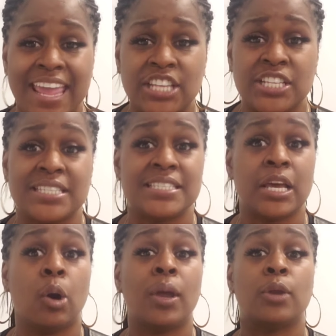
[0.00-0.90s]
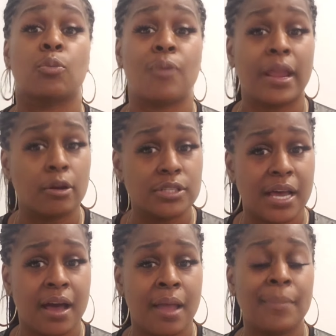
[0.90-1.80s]
agent sell in record
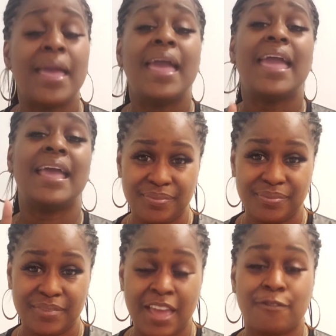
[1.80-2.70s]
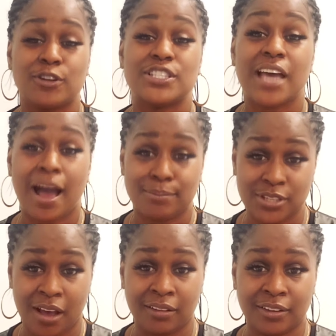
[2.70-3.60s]
time and for top
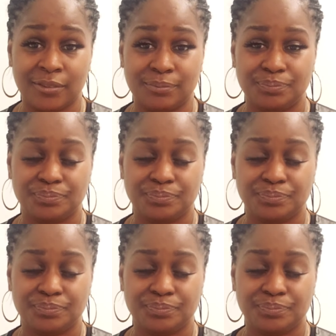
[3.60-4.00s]
dollar.